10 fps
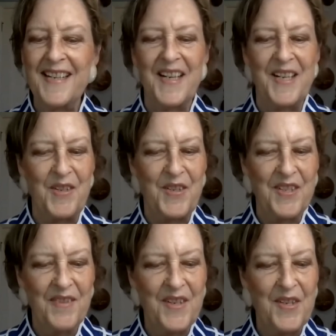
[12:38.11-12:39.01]
Health
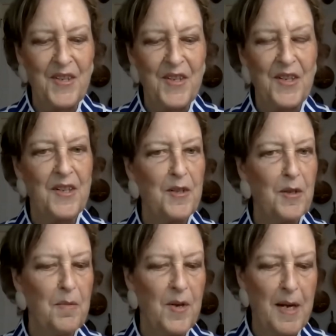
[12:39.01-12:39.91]
Services,
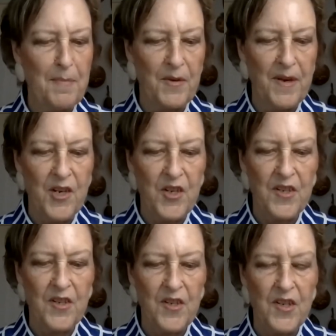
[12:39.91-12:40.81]
Global
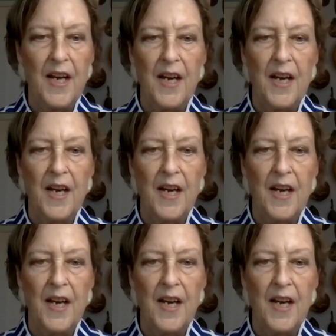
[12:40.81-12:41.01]
Operations,